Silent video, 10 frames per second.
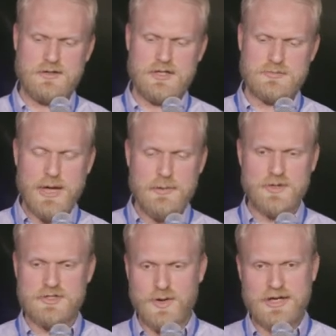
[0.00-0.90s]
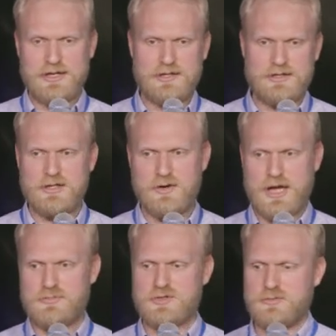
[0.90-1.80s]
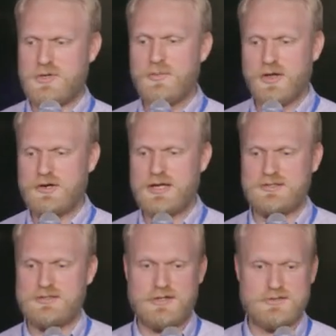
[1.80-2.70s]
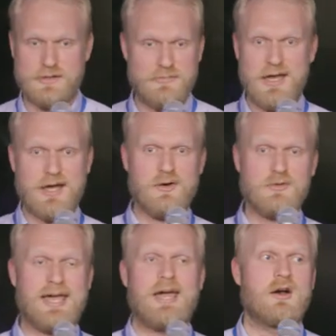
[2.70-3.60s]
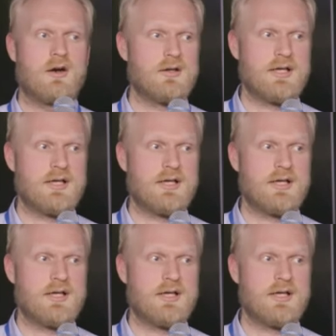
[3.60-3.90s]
this paper so I can you know, capture some email addresses? And I was like, man, I don't care.